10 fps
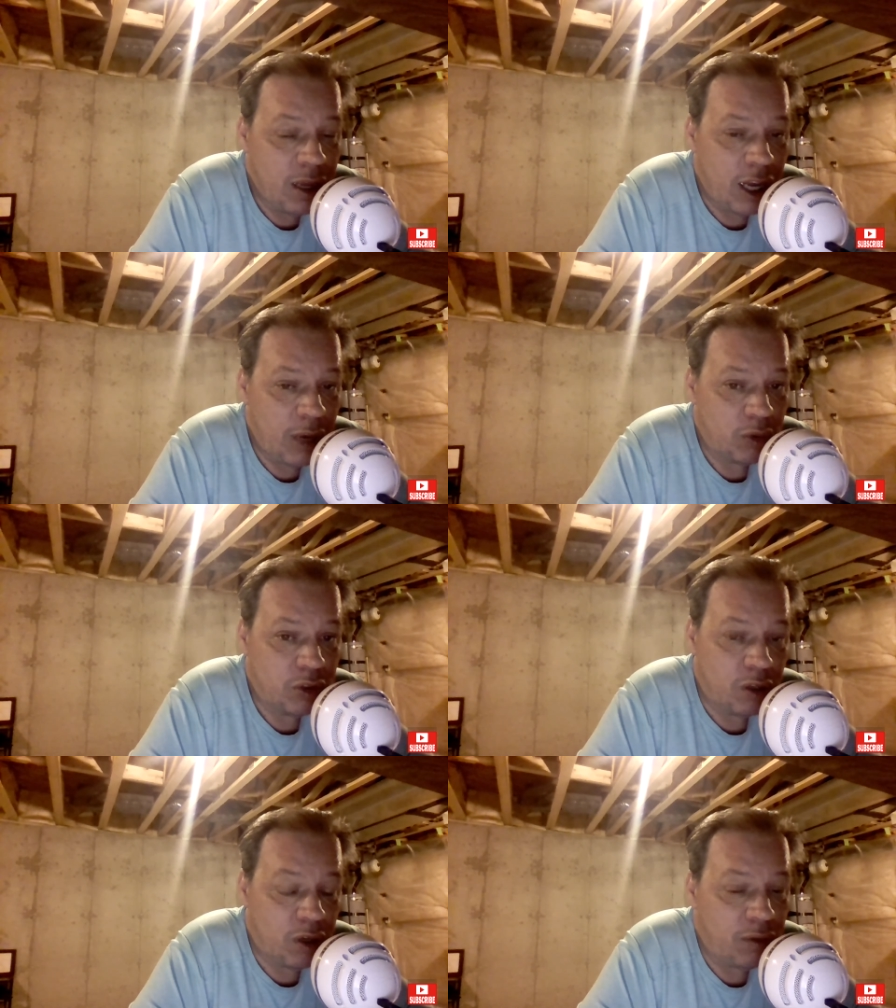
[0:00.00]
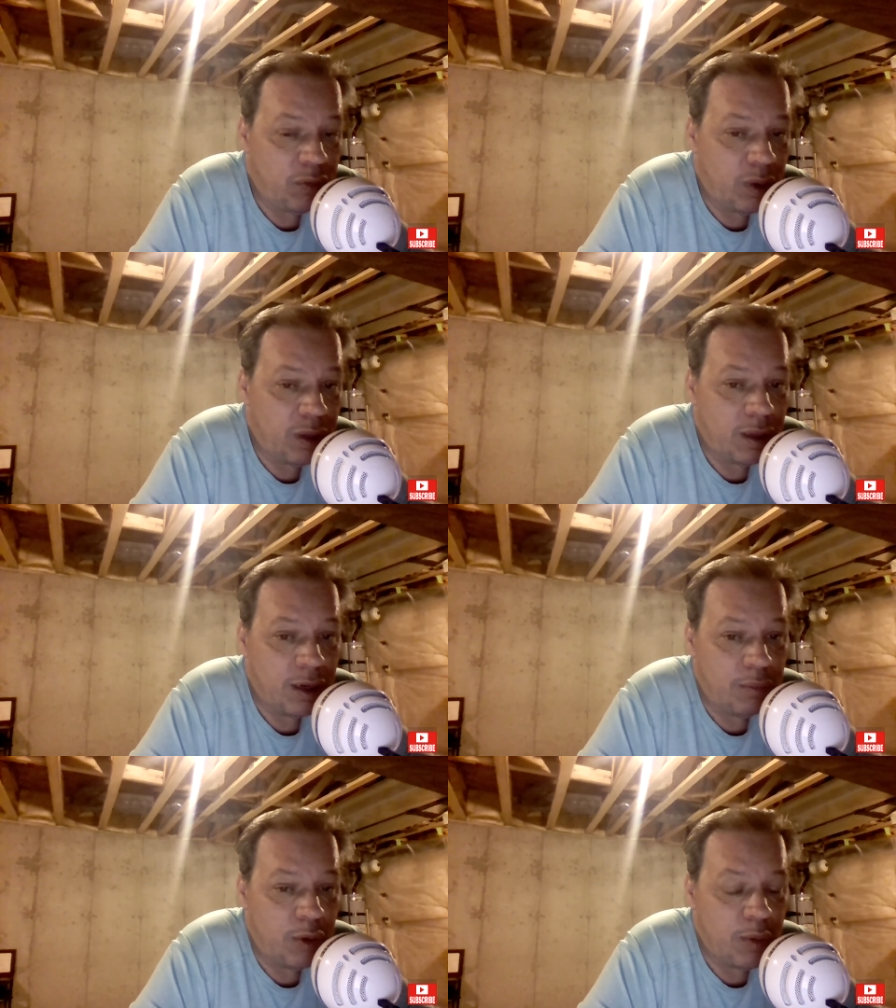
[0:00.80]
I will start off with
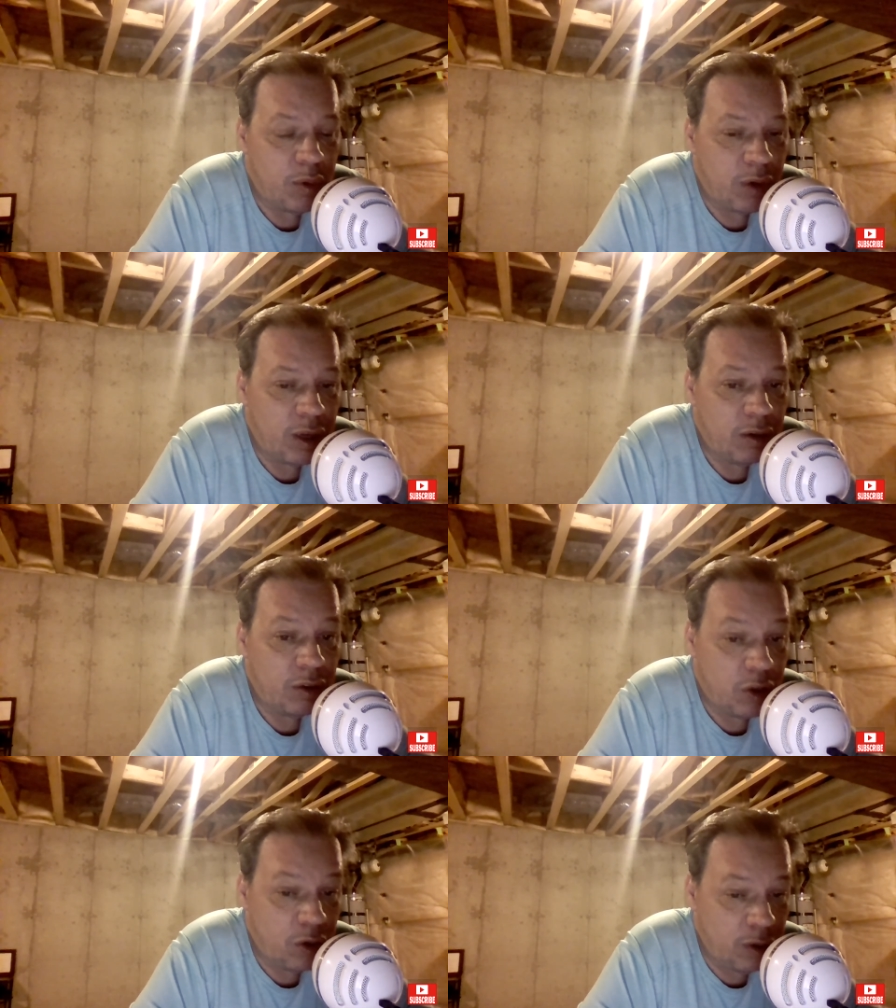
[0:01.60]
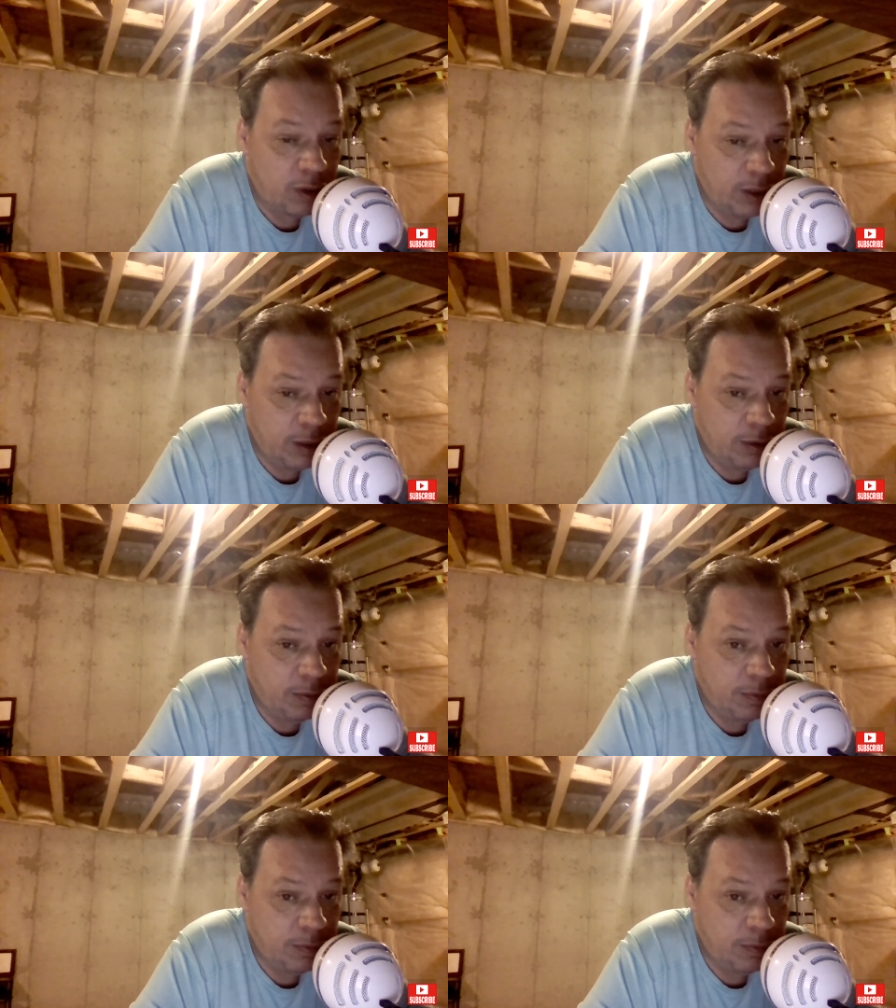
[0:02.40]
unemployment rate currently,